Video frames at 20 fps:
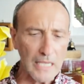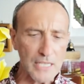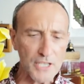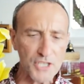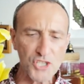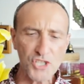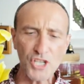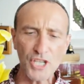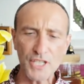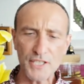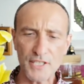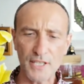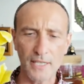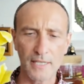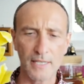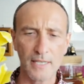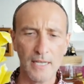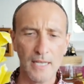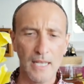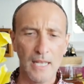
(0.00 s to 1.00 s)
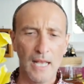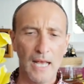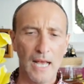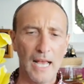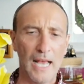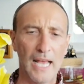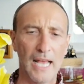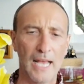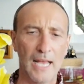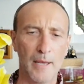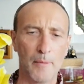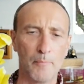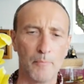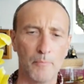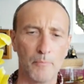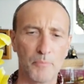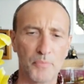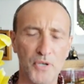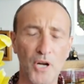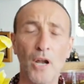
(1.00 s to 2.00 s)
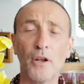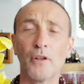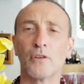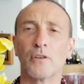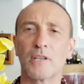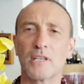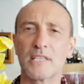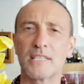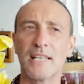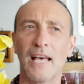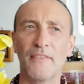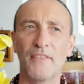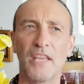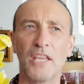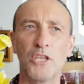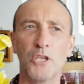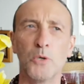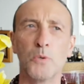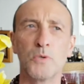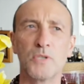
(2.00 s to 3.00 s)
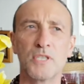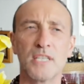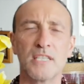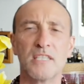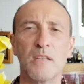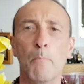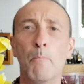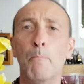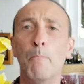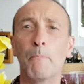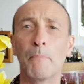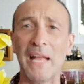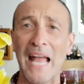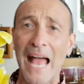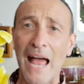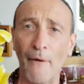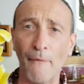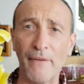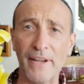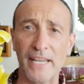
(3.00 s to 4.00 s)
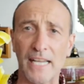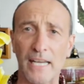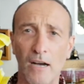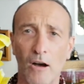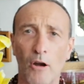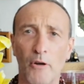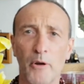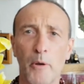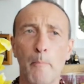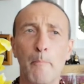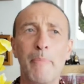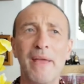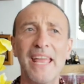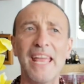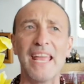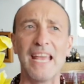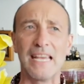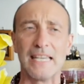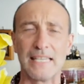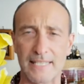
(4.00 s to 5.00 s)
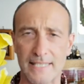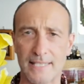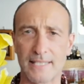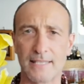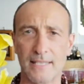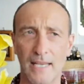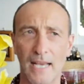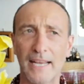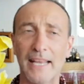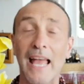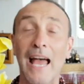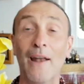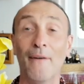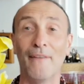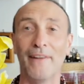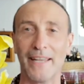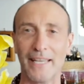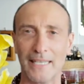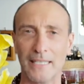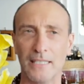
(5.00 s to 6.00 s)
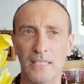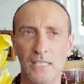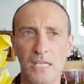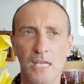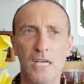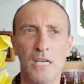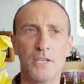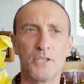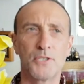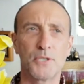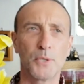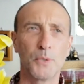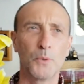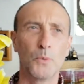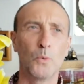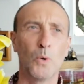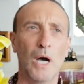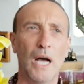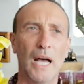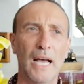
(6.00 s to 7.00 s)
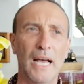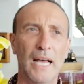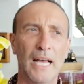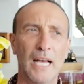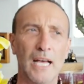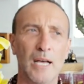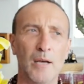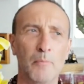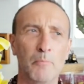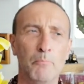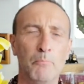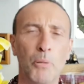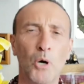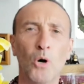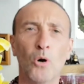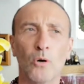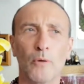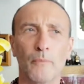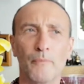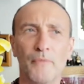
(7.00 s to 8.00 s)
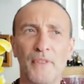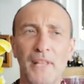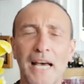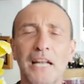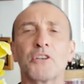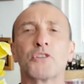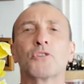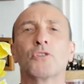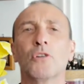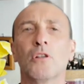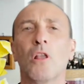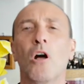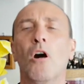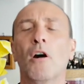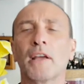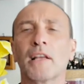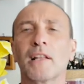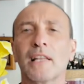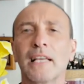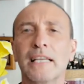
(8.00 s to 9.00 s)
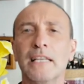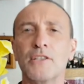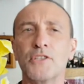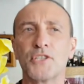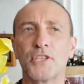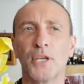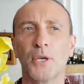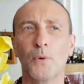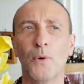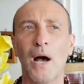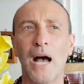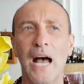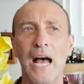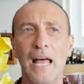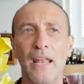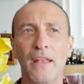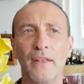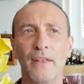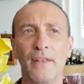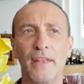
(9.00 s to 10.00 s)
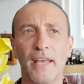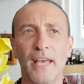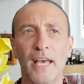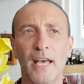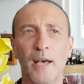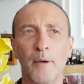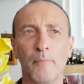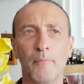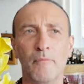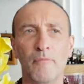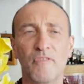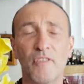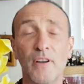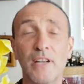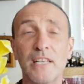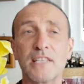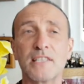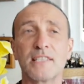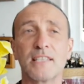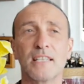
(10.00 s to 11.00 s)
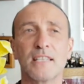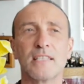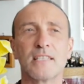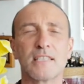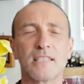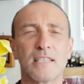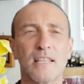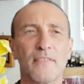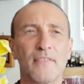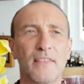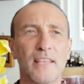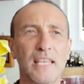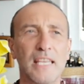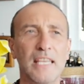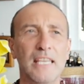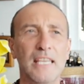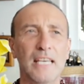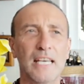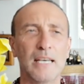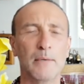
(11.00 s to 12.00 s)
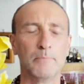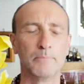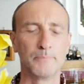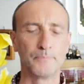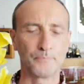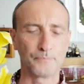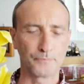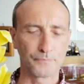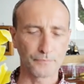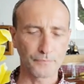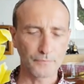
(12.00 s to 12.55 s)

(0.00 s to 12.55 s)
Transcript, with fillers: certain um, products that they used as a carrier or a base, a carrier, to um, put natural oil into. And um, for instance, the um,